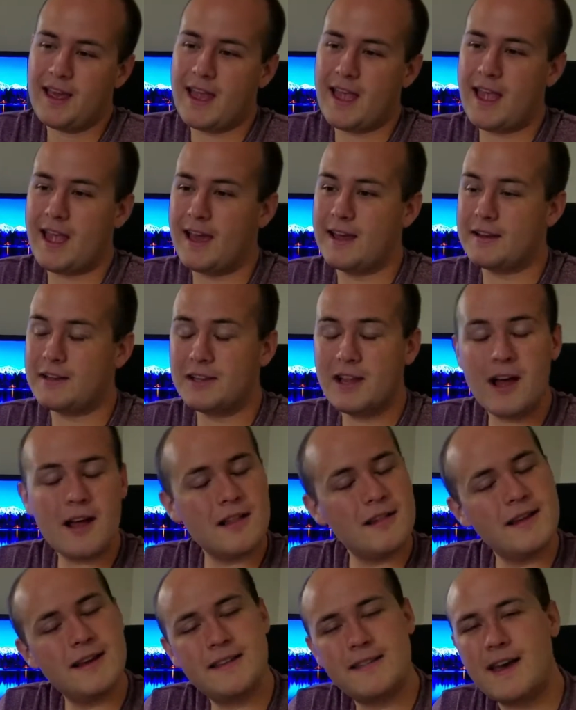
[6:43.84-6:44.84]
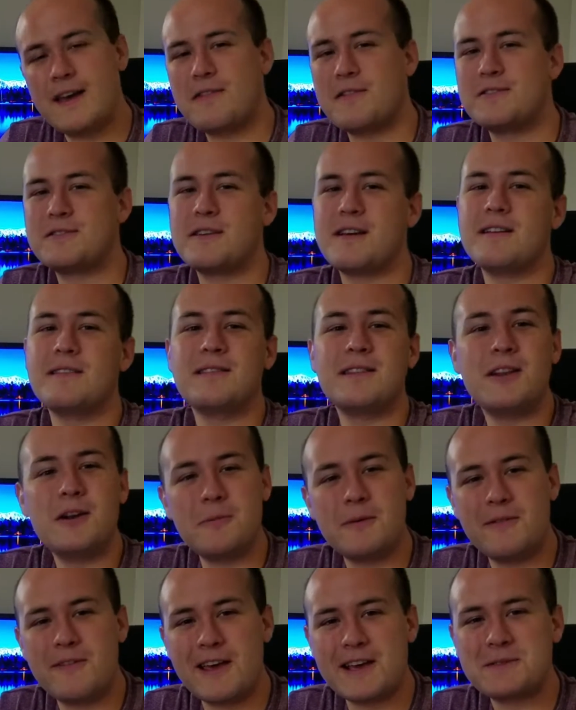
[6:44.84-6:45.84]
And luckily in that there's a
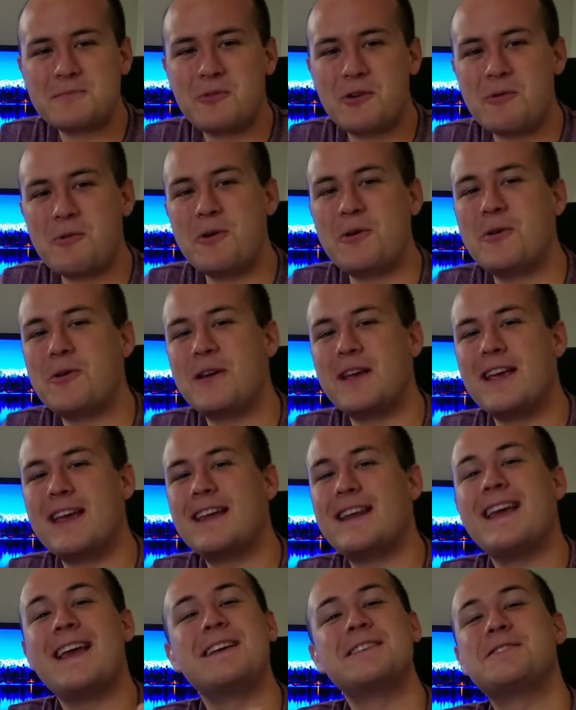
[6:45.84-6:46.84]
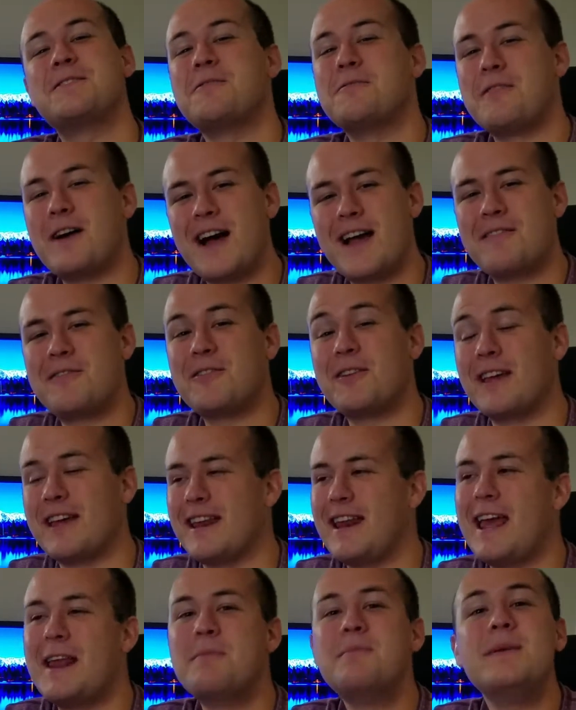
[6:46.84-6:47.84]
little bit of an exploit where you can get a survivor,
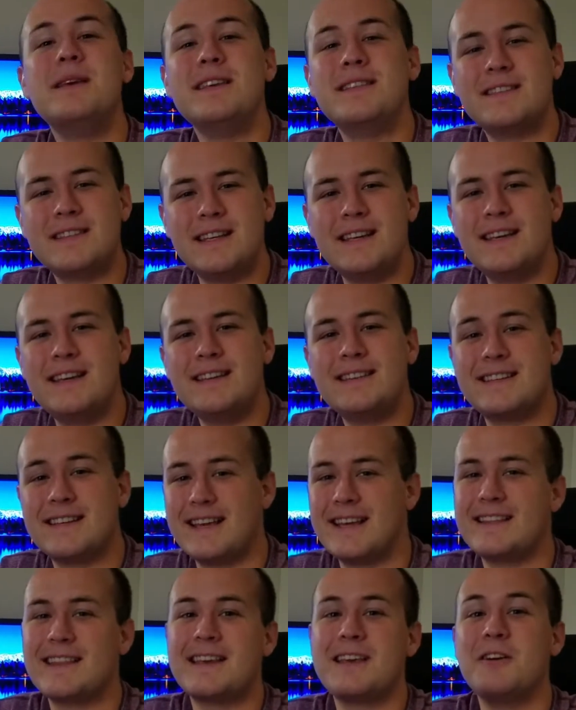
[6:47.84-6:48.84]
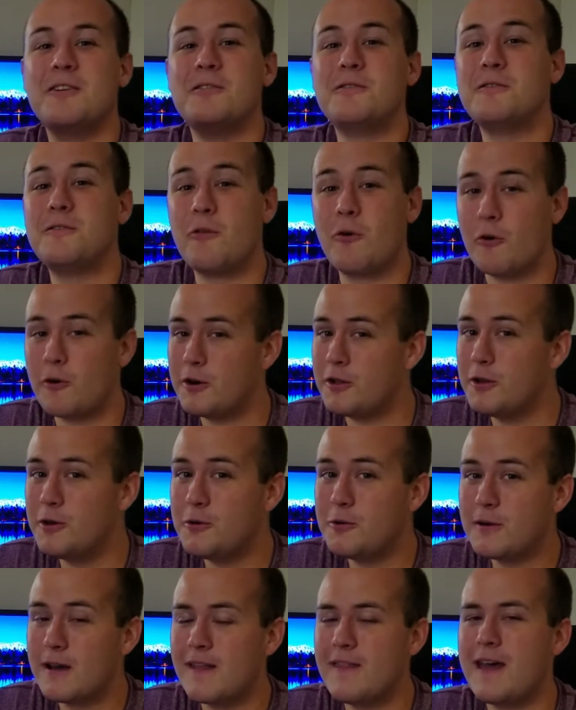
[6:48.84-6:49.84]
like an NPC, to get the kill for
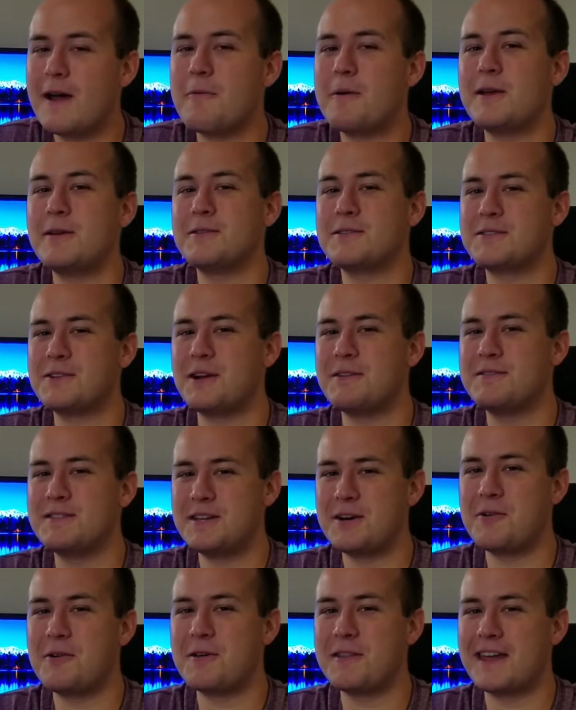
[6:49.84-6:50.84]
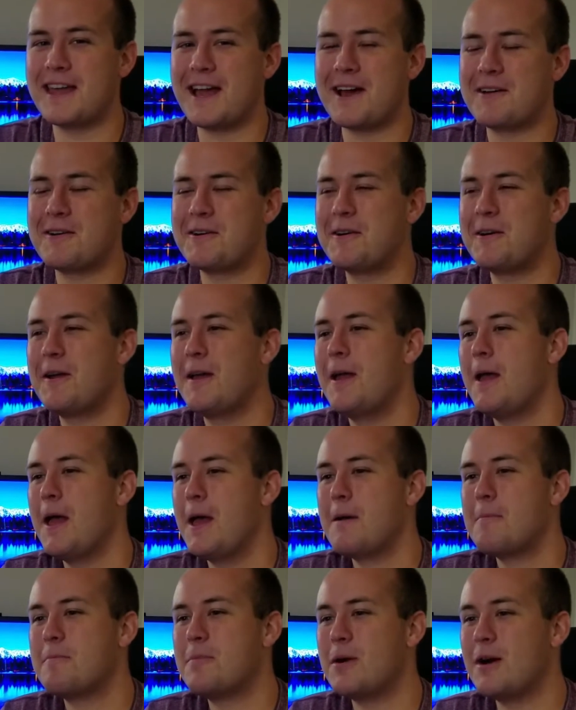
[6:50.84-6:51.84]
you, and that way you'll still have 0 on the counter.
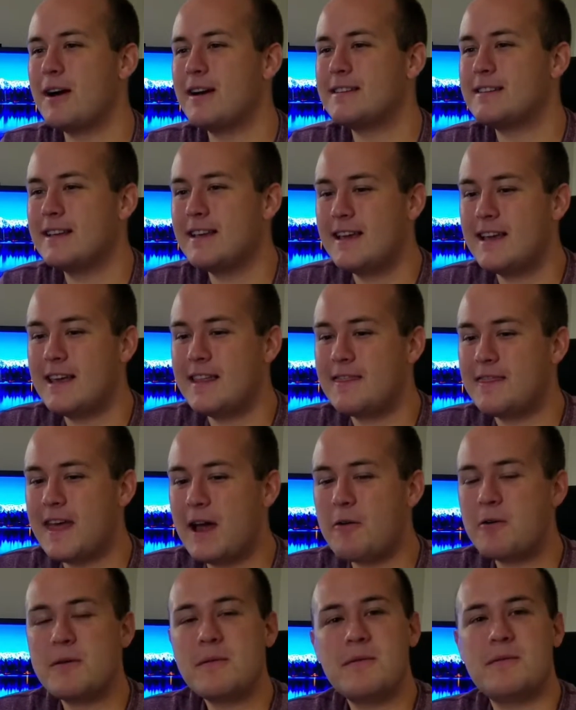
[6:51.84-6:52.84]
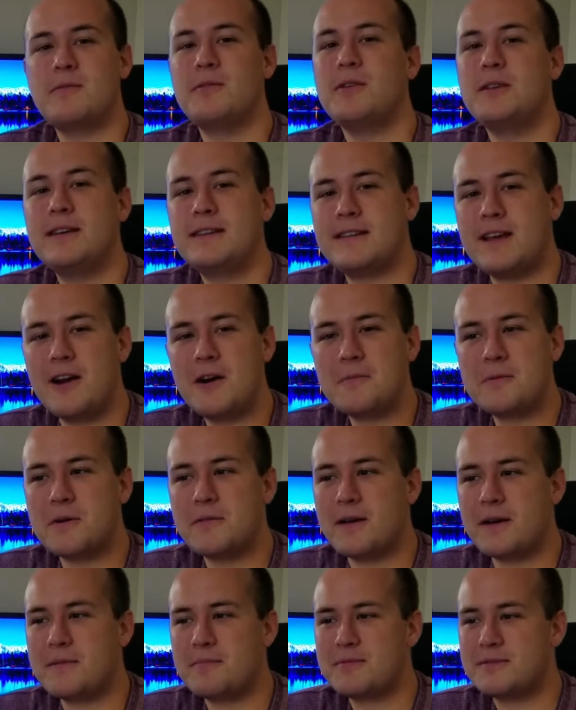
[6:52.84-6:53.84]
But that would have been really terrible
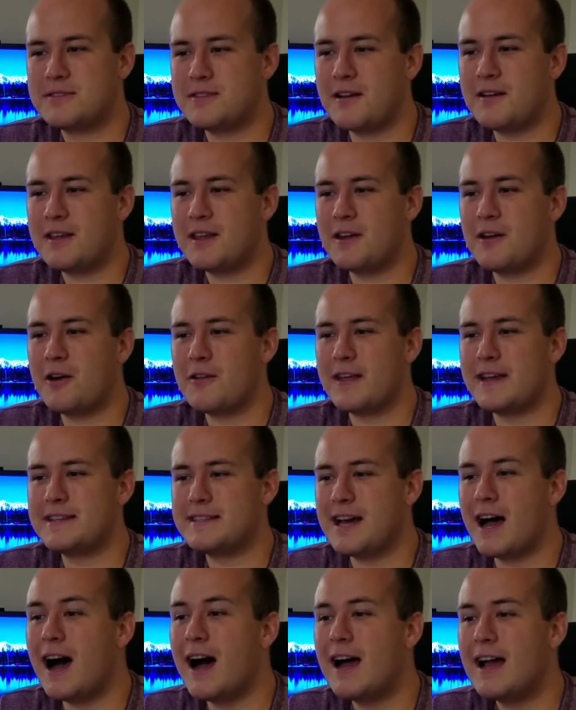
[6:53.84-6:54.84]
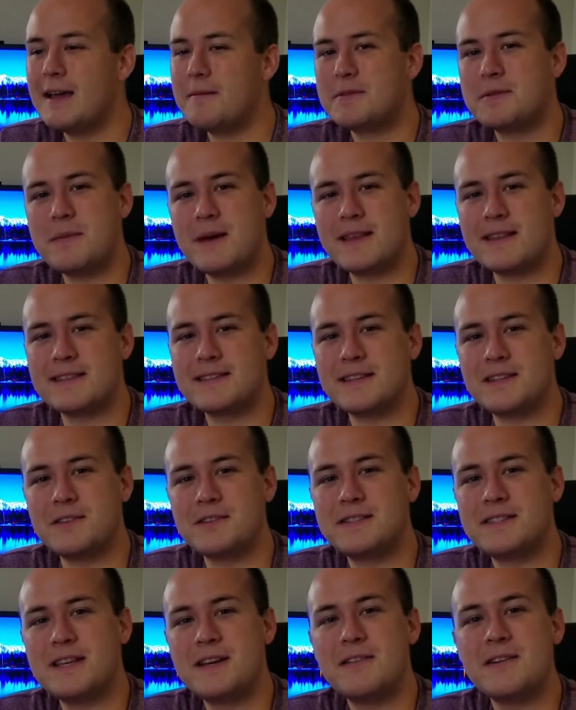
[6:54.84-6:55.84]
if I sunk in all that time to make this
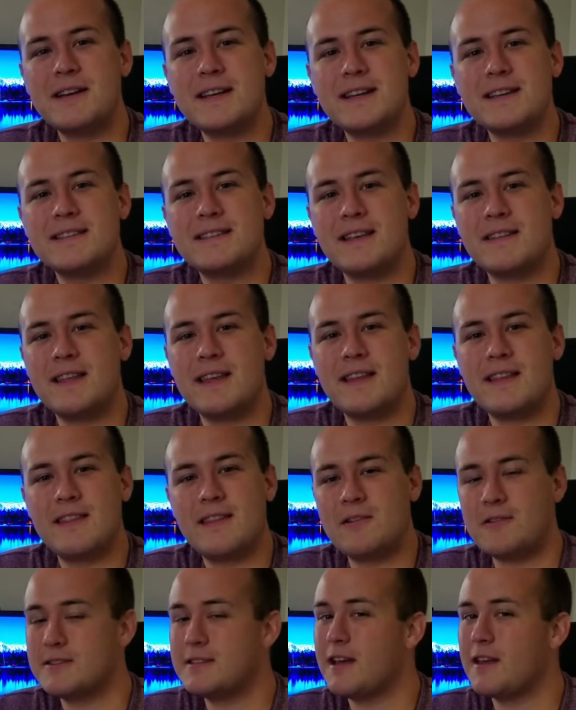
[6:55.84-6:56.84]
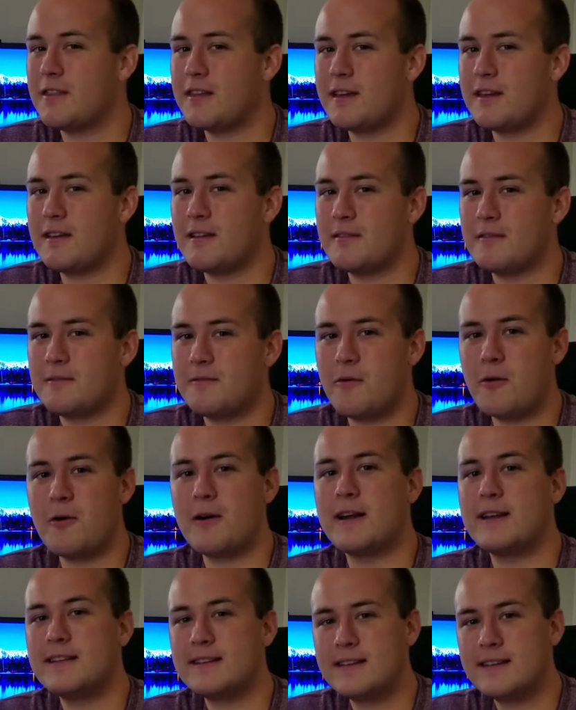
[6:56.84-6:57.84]
little series and then there was nothing
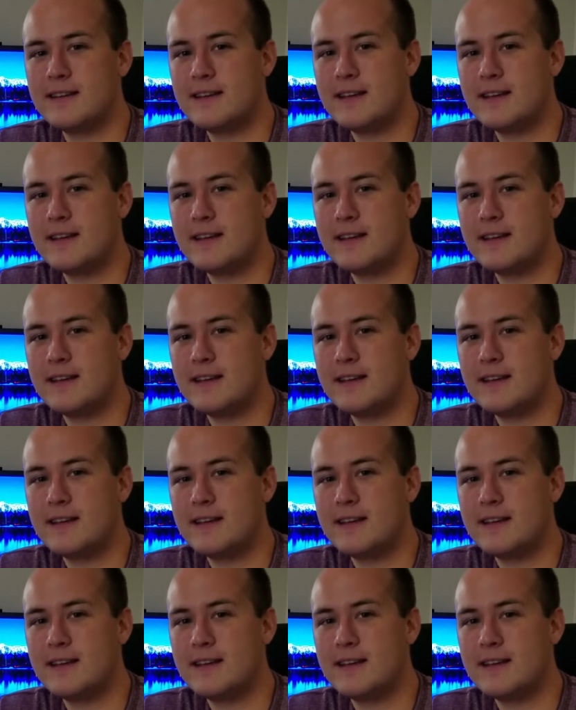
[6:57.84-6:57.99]
for it.